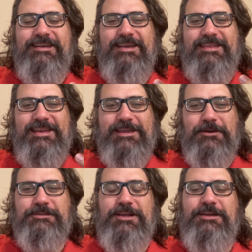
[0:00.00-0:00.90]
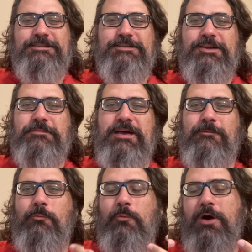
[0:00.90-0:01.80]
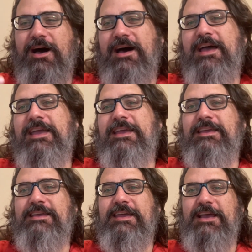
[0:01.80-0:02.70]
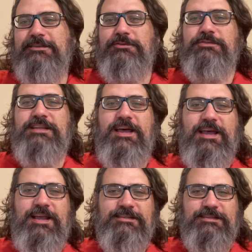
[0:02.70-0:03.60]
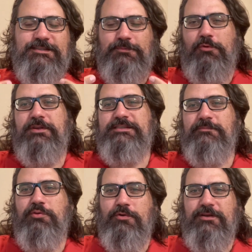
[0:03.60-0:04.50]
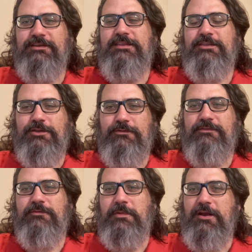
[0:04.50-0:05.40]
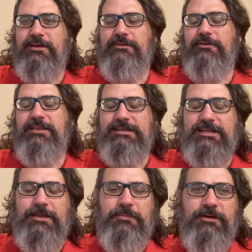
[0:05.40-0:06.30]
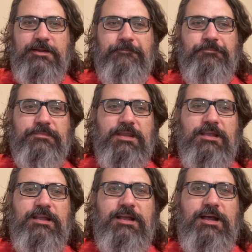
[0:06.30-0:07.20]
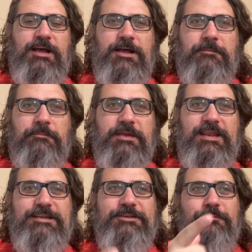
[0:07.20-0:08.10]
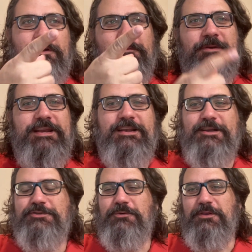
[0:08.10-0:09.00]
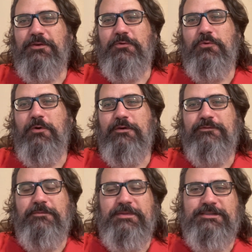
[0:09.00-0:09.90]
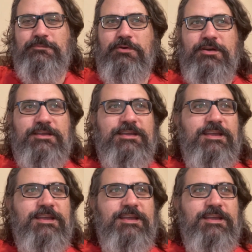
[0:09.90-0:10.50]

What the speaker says: then he goes on to talk about why exercise and sport is important in the youth of America during that time period. And I do want to read a short little quote from this book.